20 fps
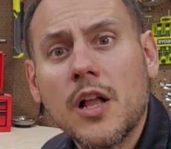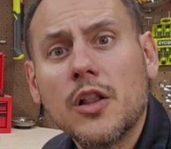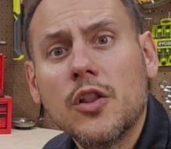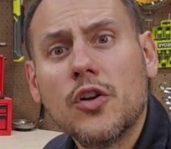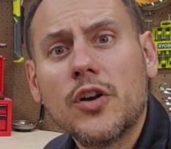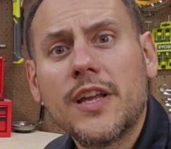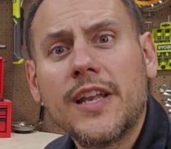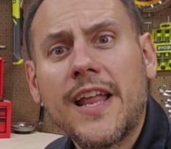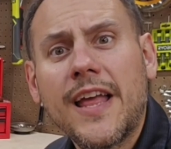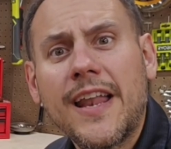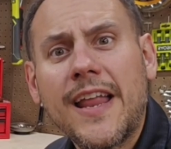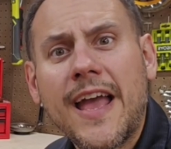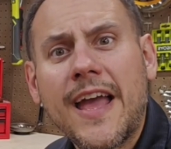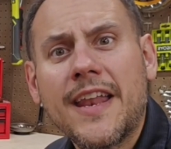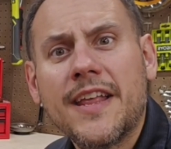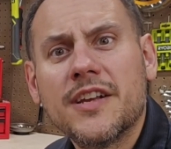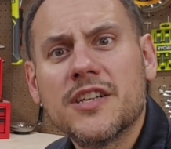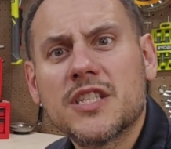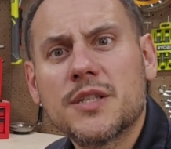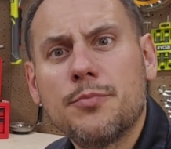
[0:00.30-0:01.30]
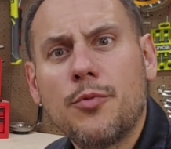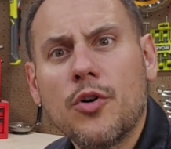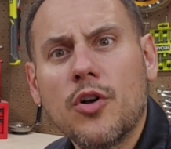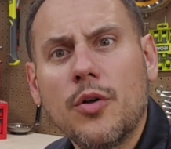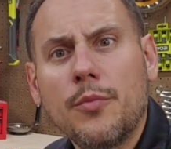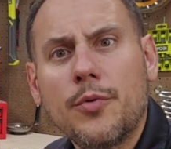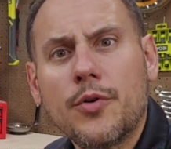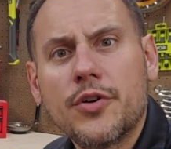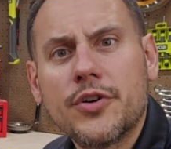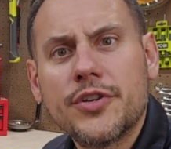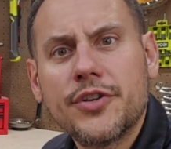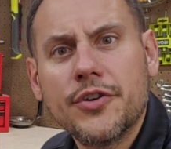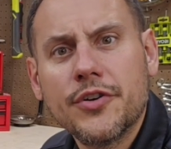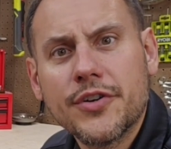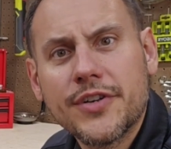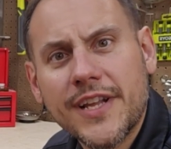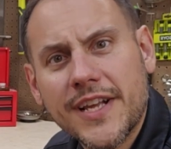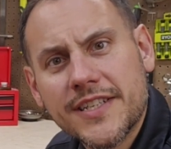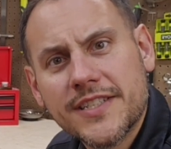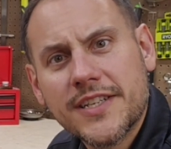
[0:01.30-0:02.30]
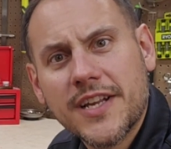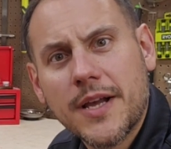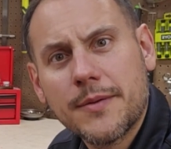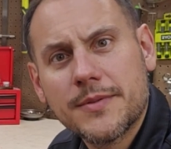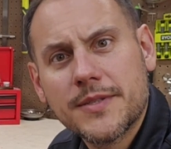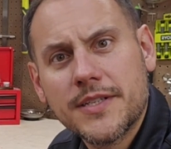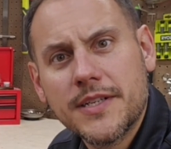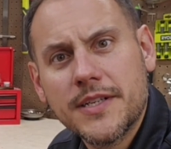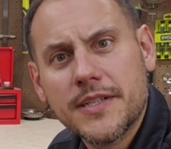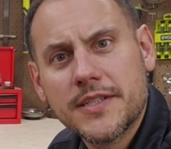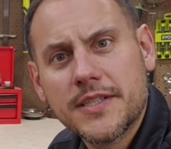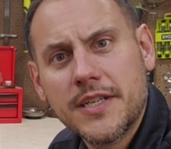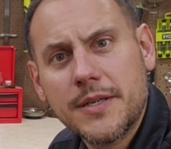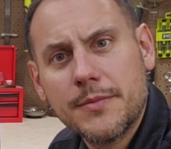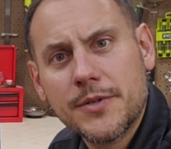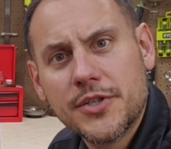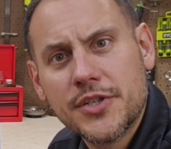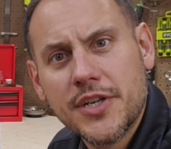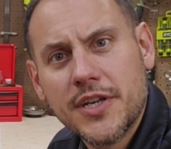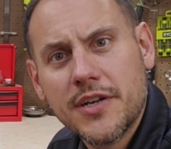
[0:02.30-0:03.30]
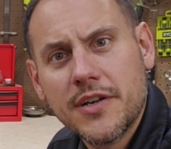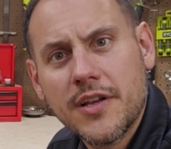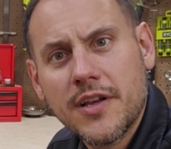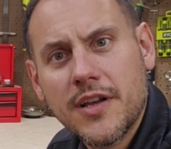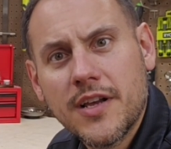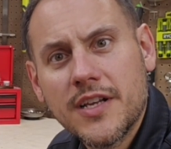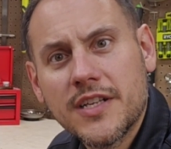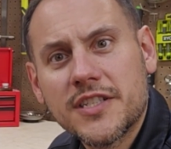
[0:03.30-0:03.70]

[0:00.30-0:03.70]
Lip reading: Looking at adding a spoil board to your desktop CNC machine?